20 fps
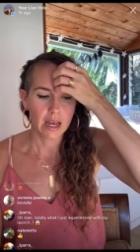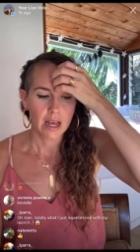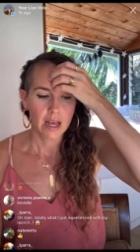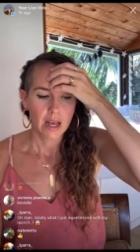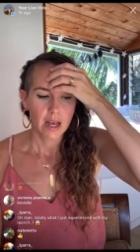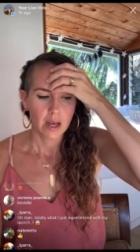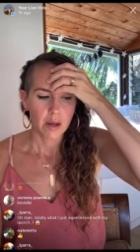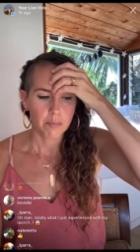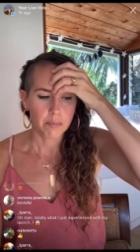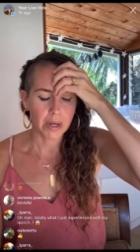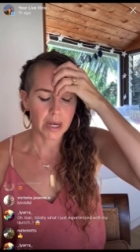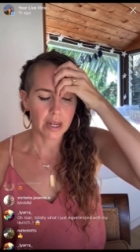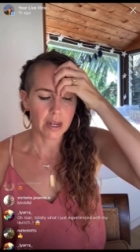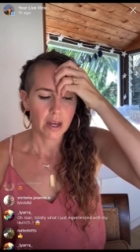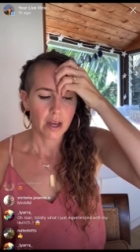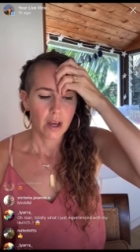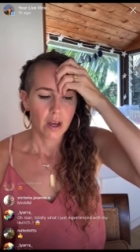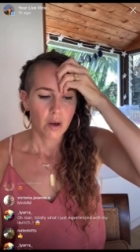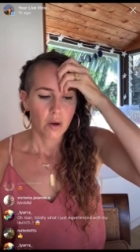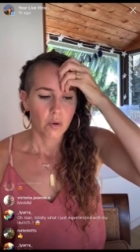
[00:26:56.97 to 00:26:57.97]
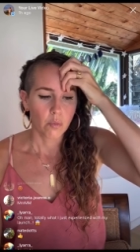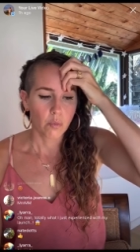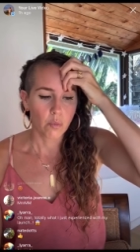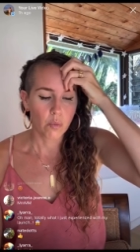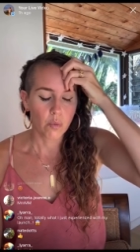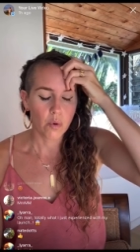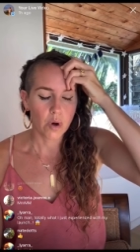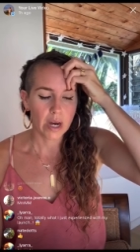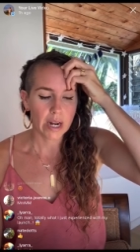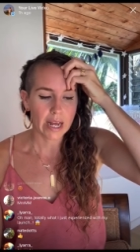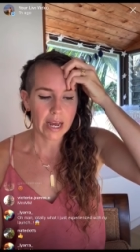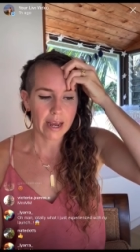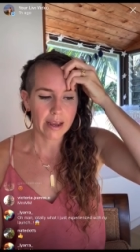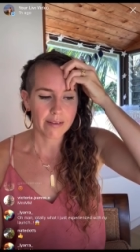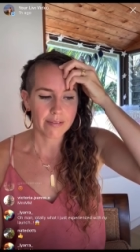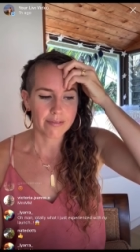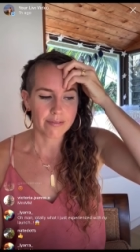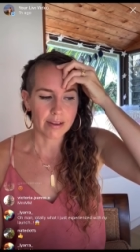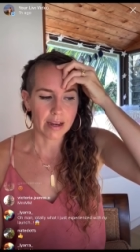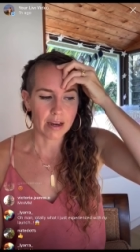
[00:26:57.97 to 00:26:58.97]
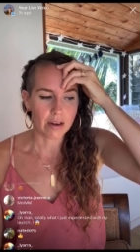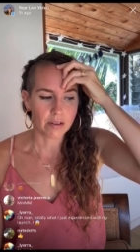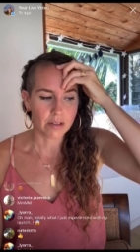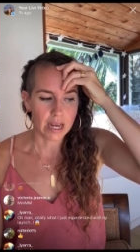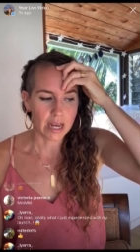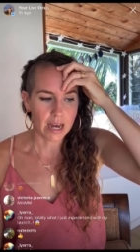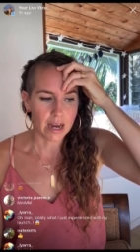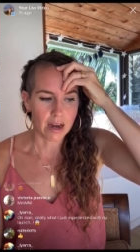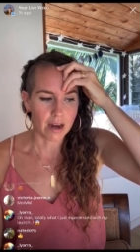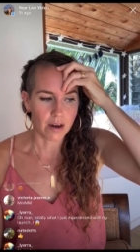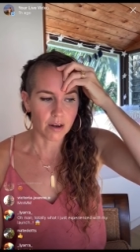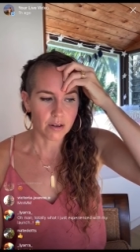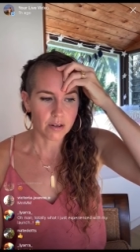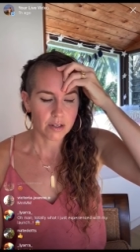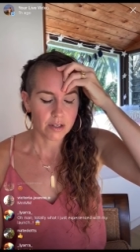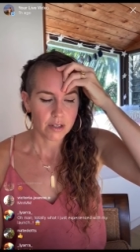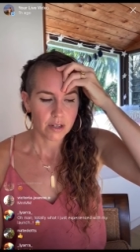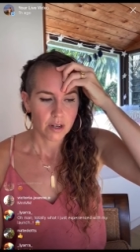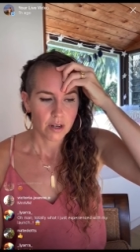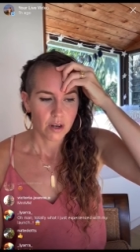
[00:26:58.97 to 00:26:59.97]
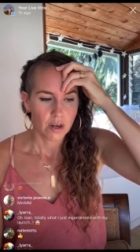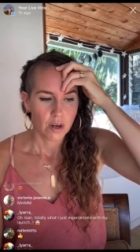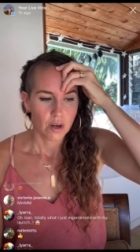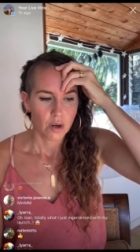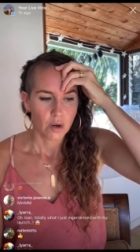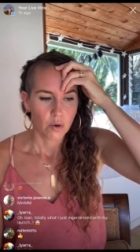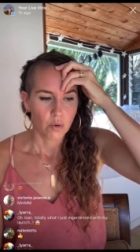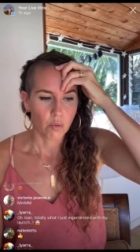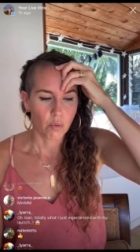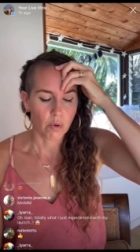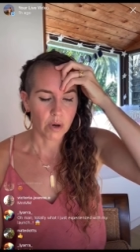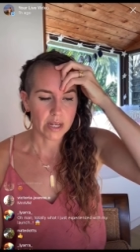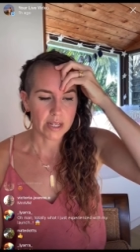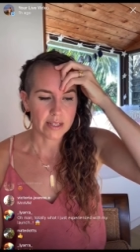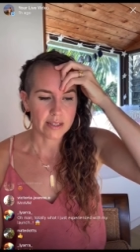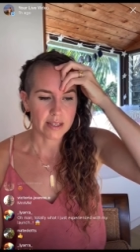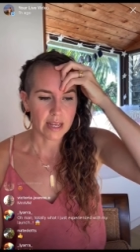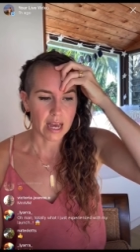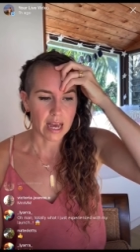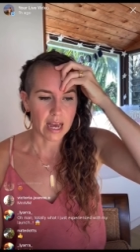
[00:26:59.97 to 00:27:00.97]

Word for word: But what I found out was that